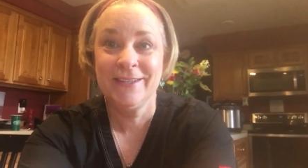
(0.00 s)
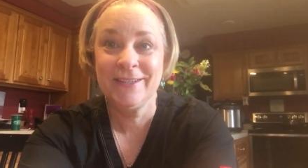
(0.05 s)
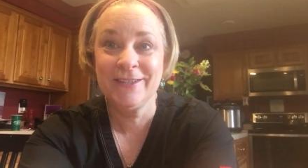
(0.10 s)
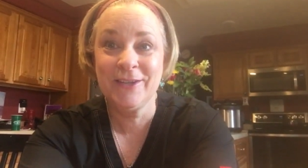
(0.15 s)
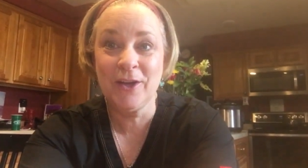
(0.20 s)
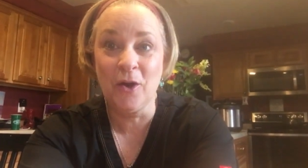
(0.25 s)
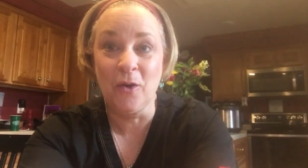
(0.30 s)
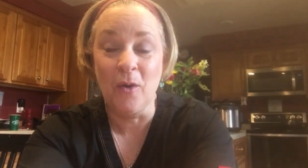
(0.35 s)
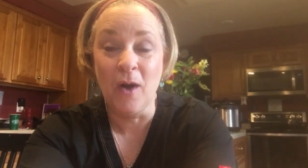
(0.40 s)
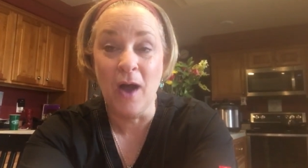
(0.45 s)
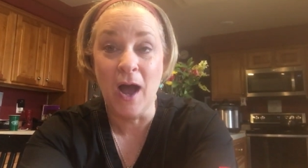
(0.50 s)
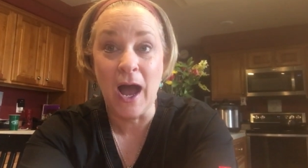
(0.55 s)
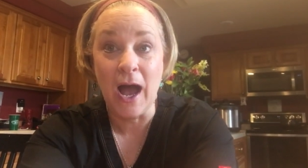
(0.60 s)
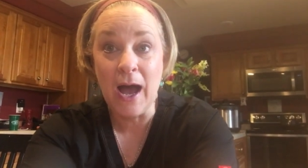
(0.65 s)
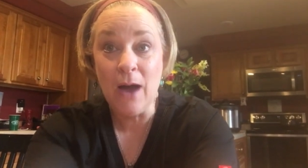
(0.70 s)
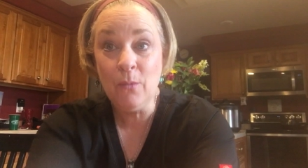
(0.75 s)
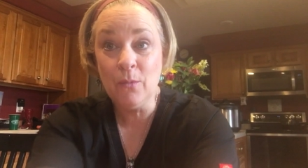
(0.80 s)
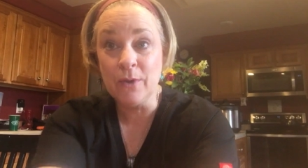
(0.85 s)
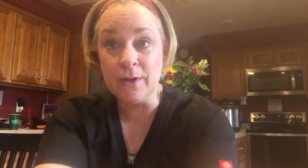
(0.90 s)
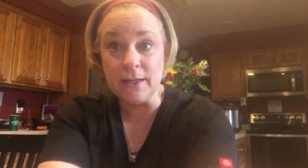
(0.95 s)
So
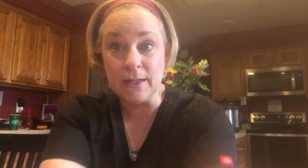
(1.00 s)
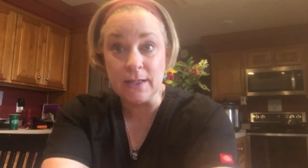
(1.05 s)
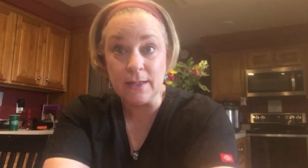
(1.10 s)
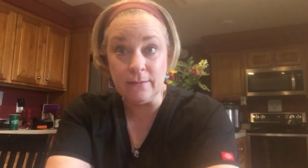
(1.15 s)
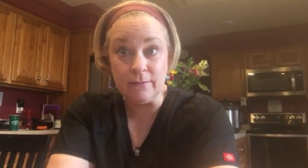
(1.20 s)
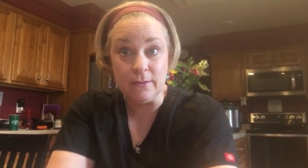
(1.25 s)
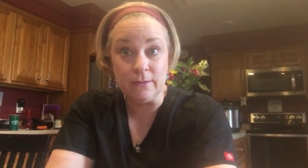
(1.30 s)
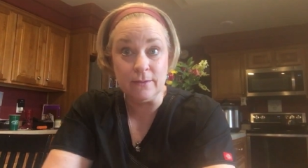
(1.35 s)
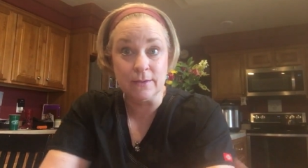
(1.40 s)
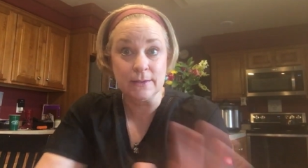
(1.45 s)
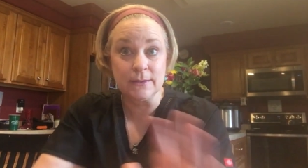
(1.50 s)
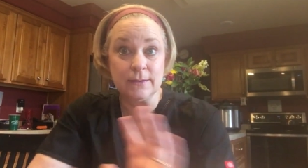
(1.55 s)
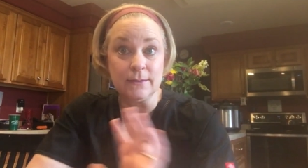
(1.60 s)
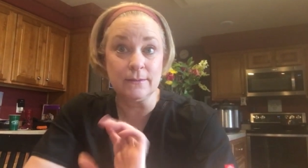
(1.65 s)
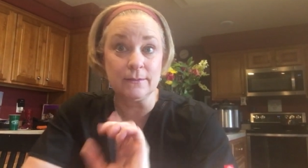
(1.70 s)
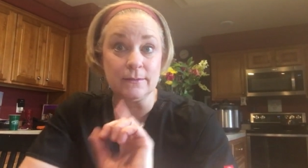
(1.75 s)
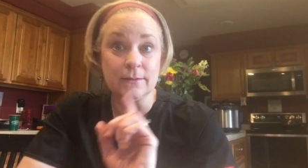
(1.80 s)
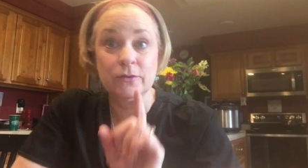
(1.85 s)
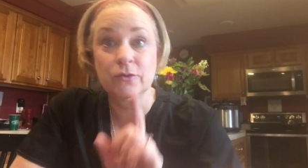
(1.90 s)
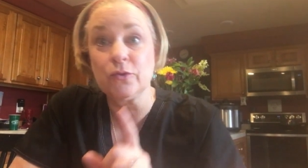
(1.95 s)
I want to give you this
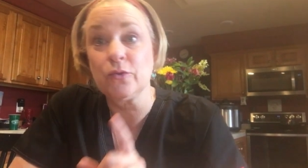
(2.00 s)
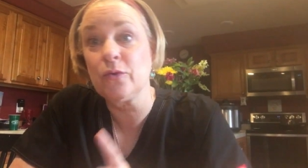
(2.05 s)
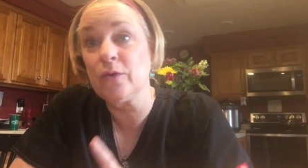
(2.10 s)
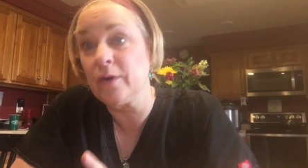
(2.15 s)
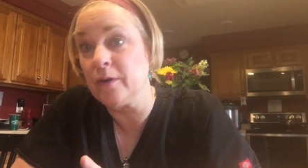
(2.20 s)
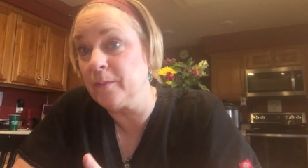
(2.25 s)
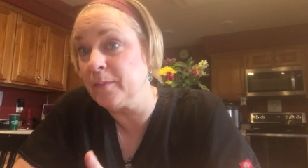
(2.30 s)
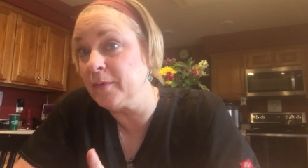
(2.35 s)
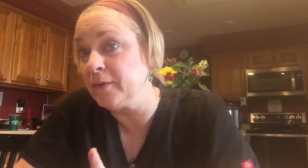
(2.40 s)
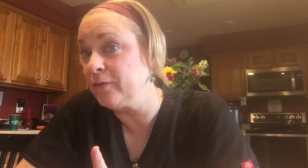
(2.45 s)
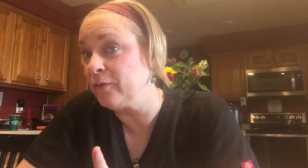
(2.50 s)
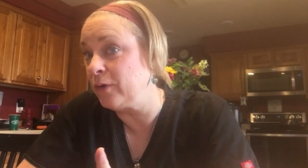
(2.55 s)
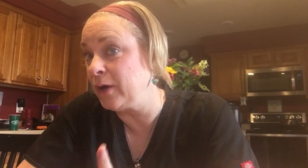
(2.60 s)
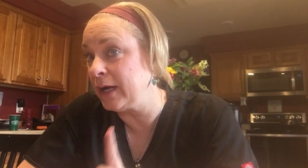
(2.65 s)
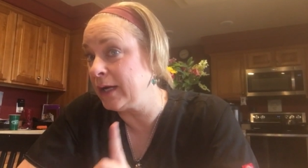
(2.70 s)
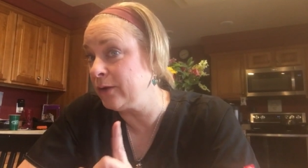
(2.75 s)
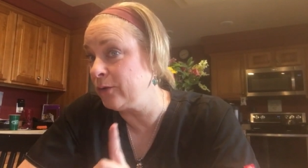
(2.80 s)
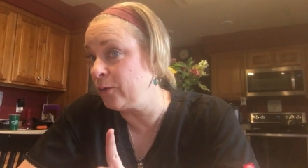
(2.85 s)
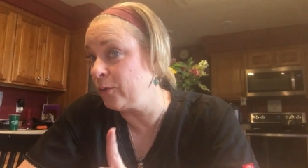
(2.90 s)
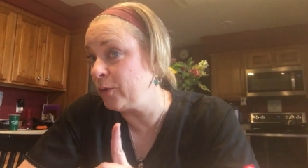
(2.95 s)
little tutorial before I
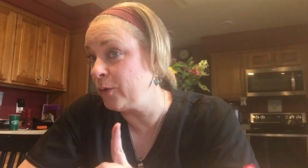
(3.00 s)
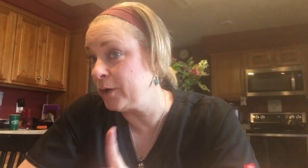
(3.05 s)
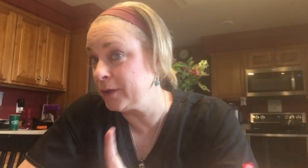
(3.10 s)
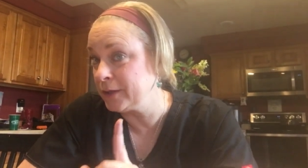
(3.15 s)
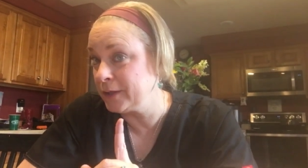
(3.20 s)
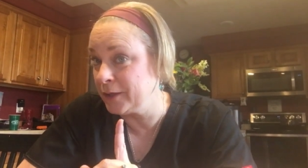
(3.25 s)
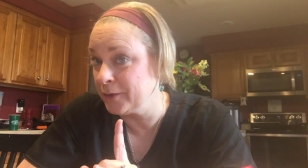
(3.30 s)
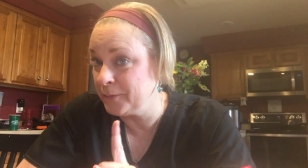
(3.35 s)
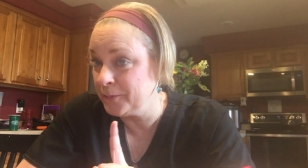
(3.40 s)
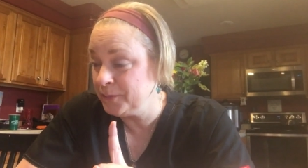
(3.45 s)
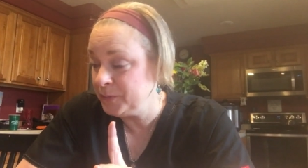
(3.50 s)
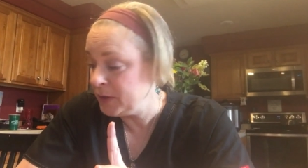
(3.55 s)
go to work, though,